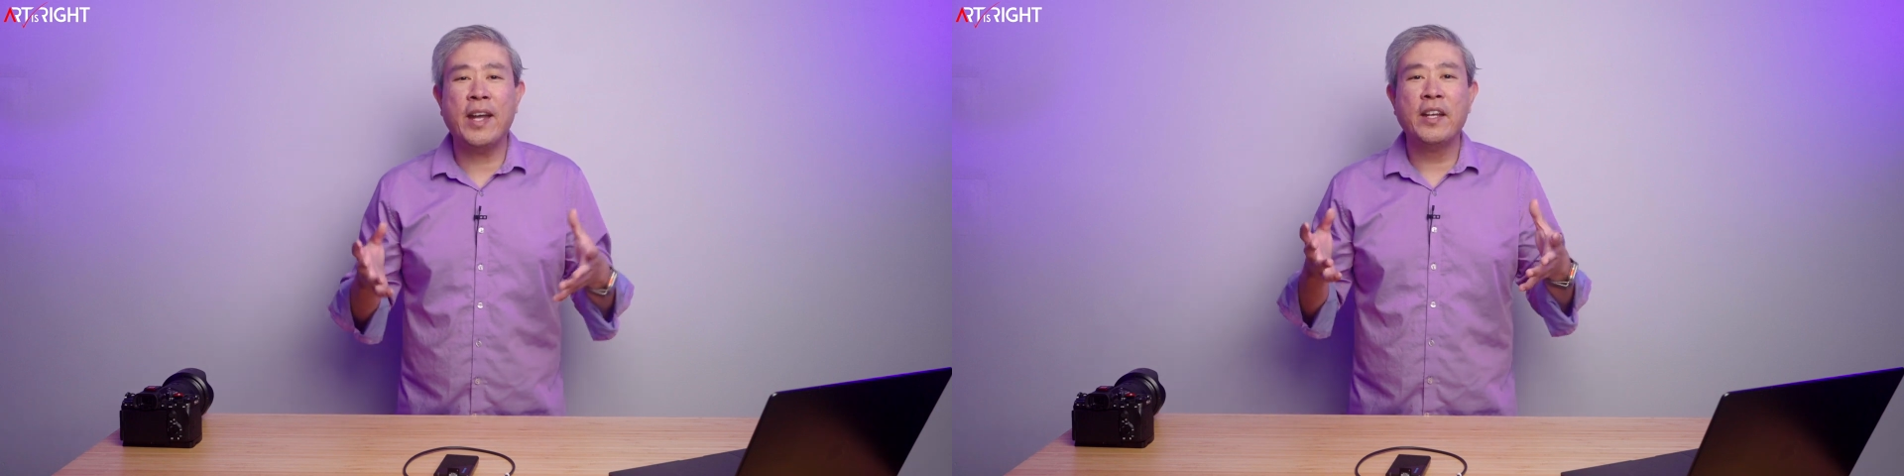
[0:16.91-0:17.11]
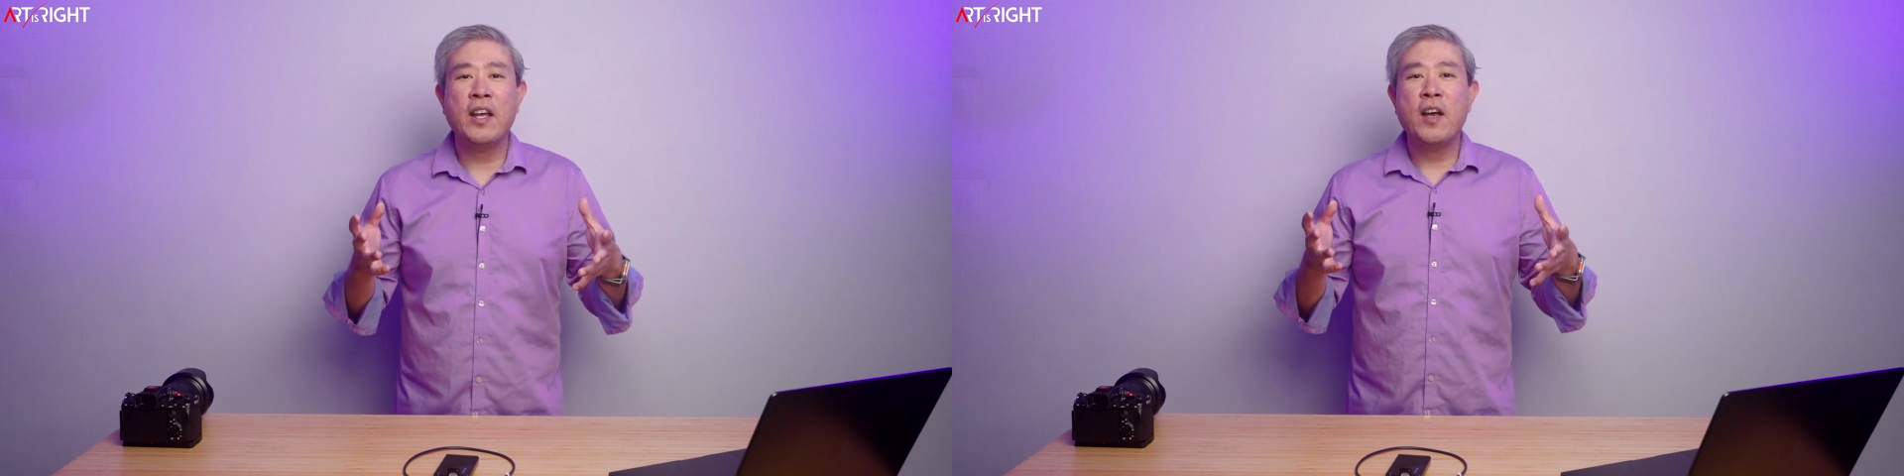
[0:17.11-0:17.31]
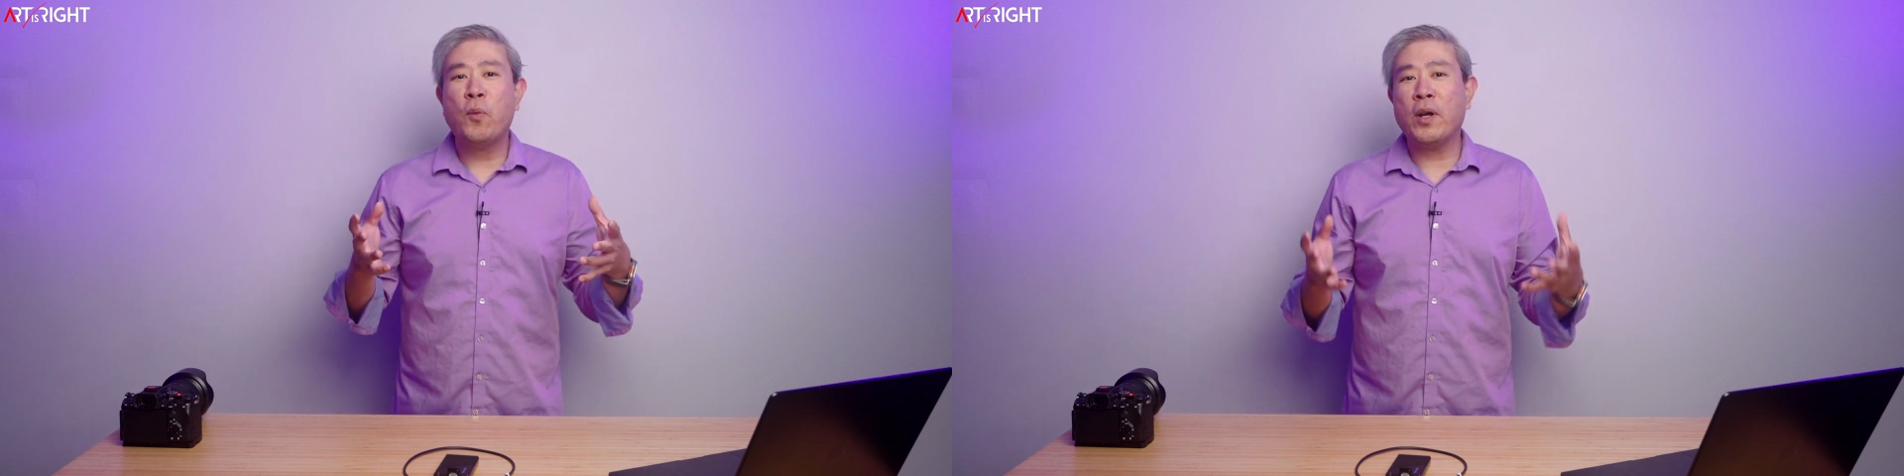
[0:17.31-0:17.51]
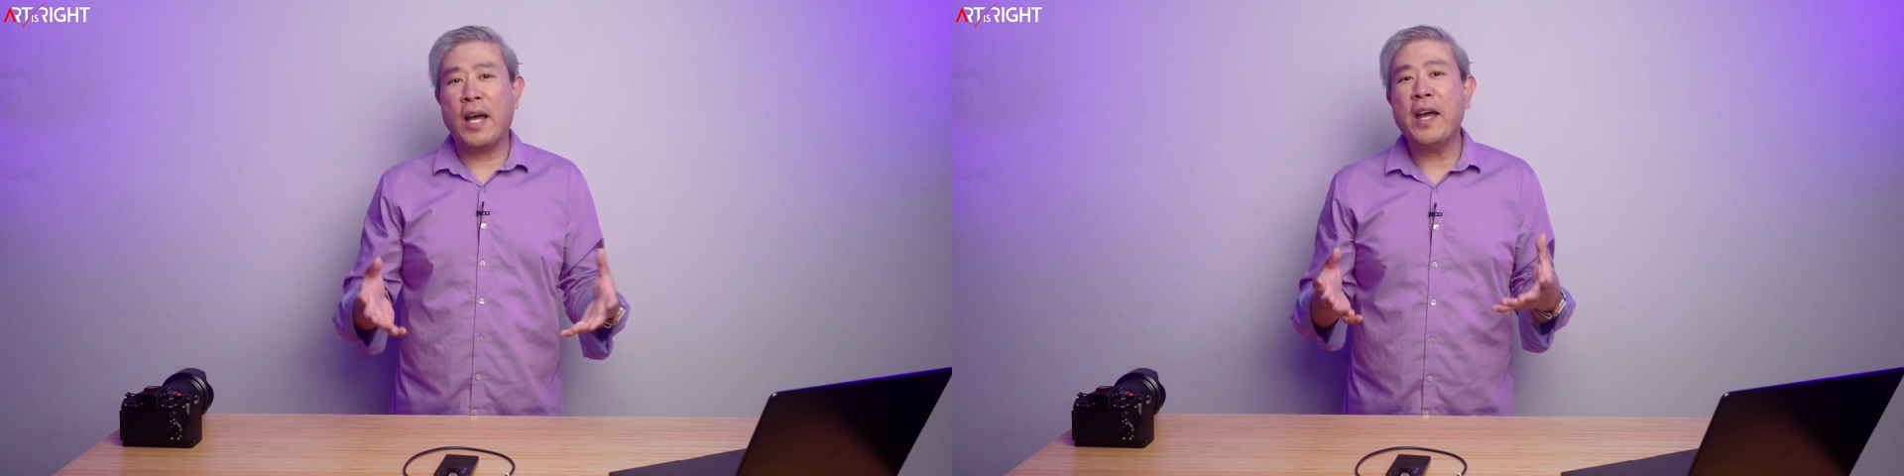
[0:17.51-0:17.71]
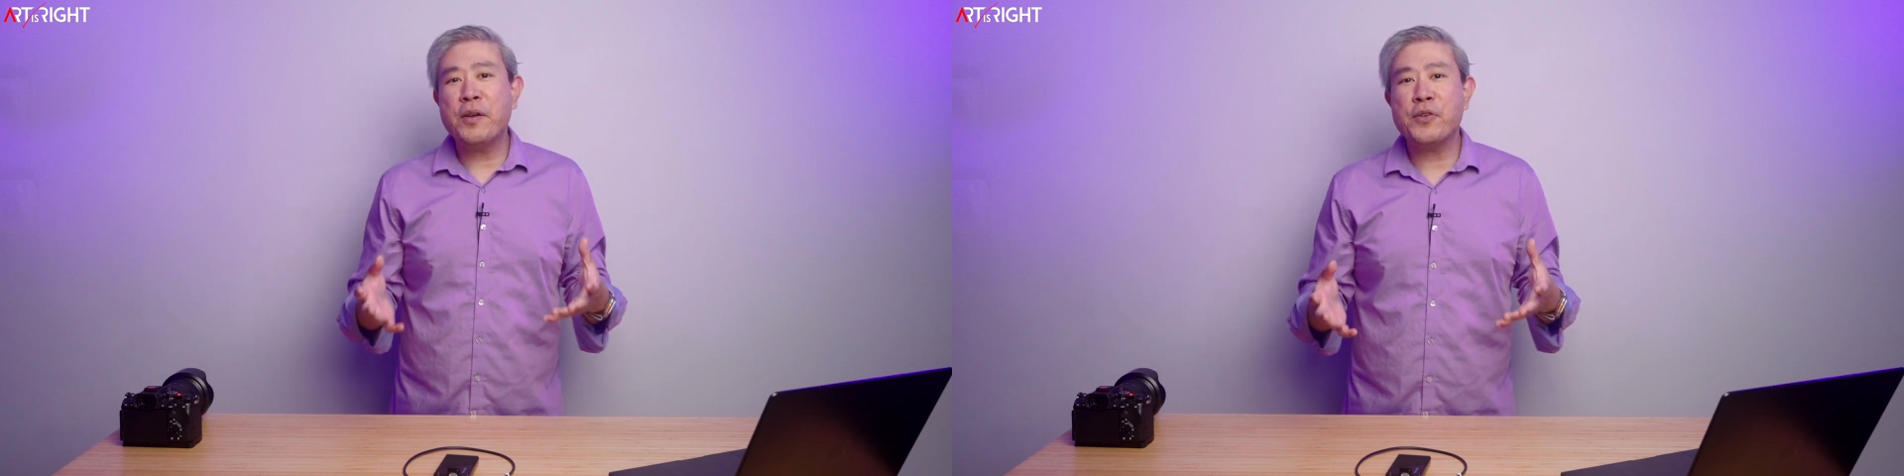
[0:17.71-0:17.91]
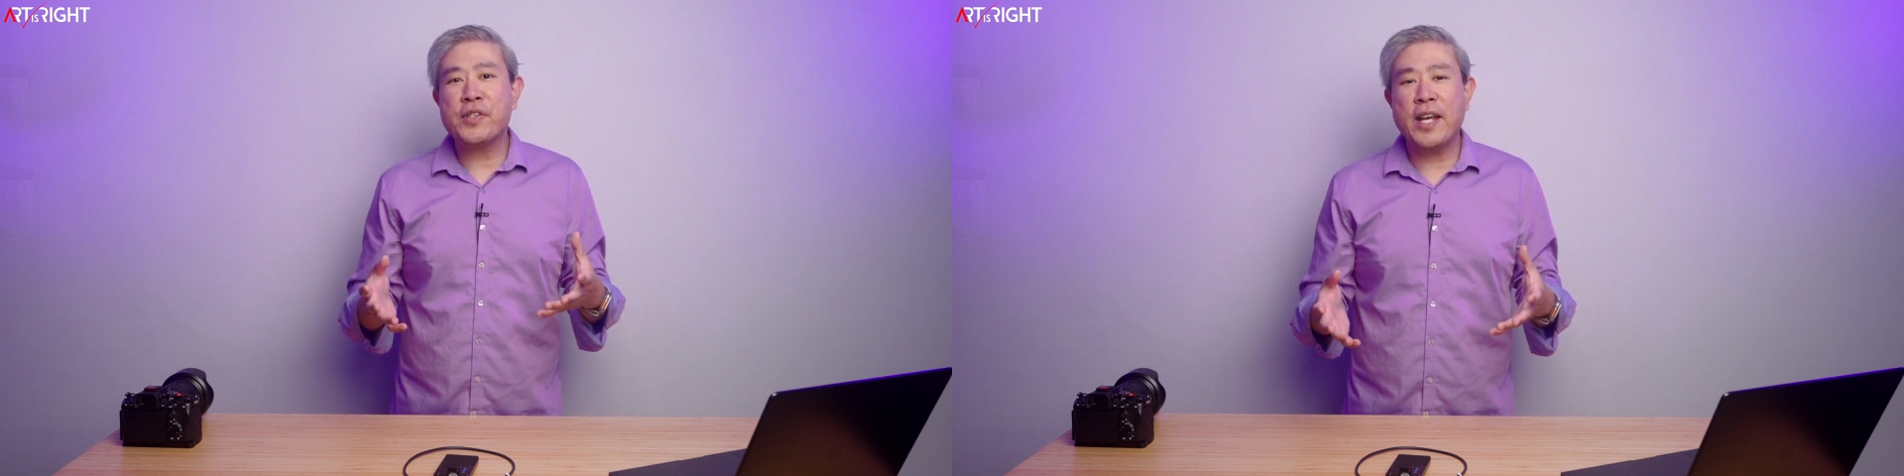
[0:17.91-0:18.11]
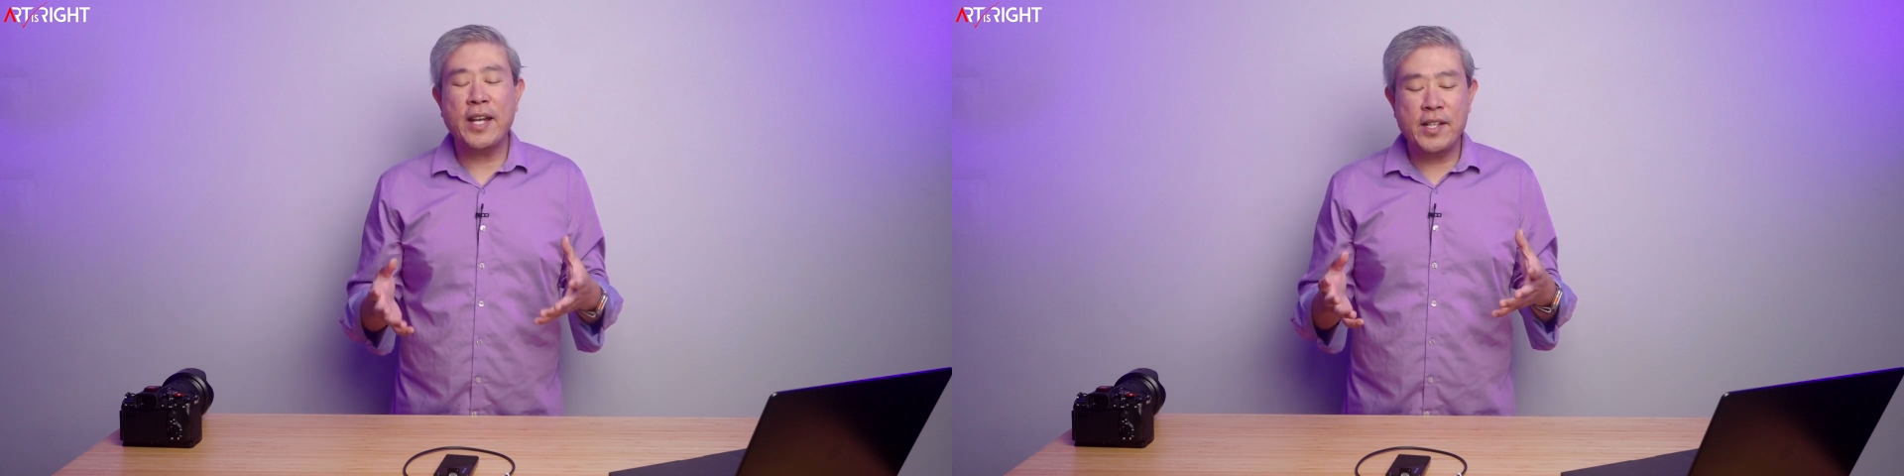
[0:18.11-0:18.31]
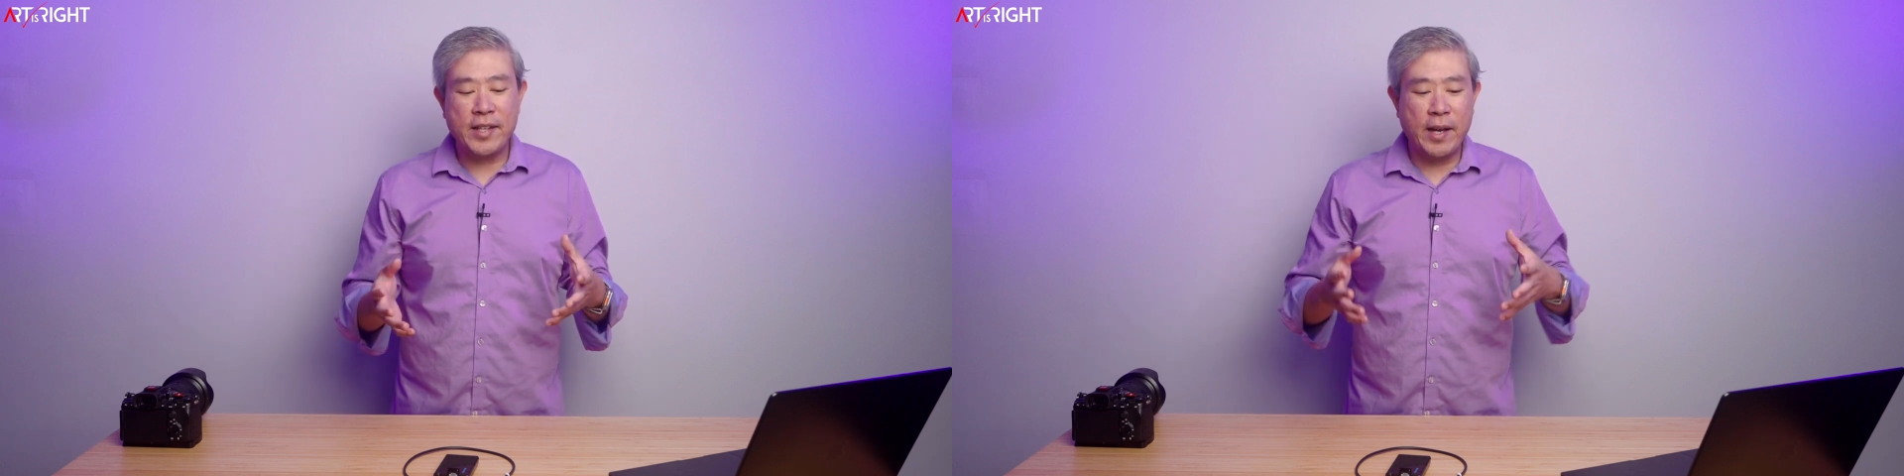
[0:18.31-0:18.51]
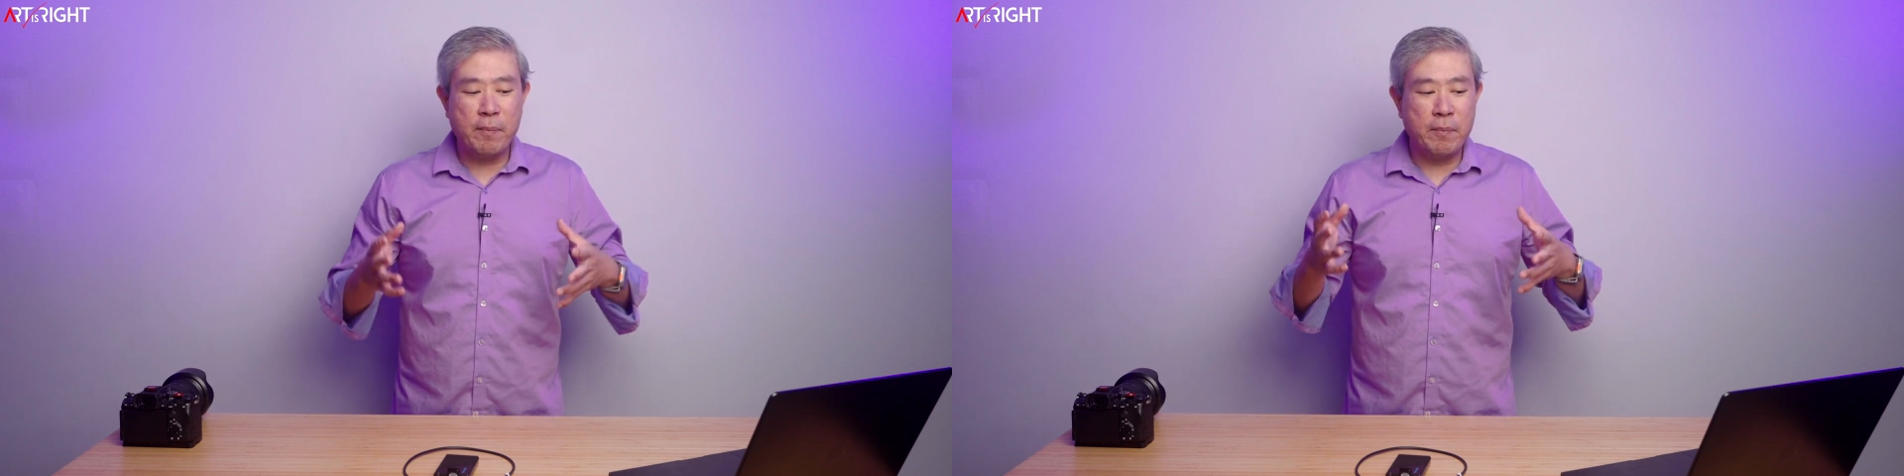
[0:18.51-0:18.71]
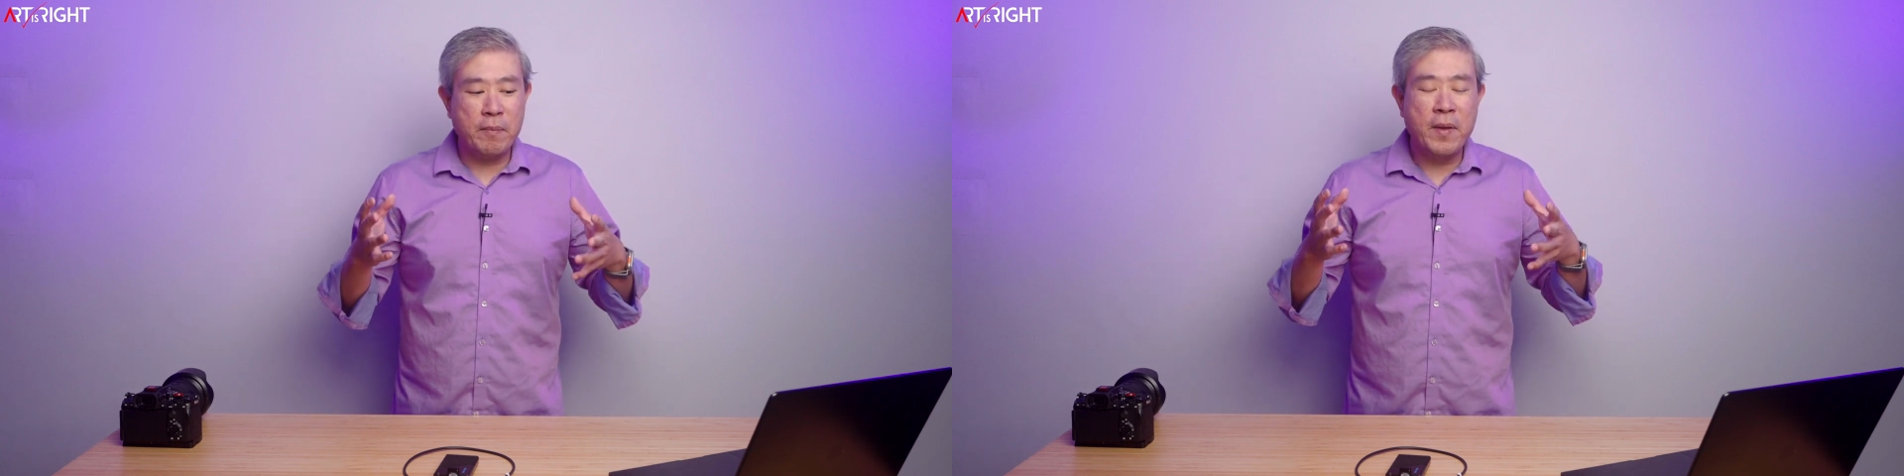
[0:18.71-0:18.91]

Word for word: And what I understand is that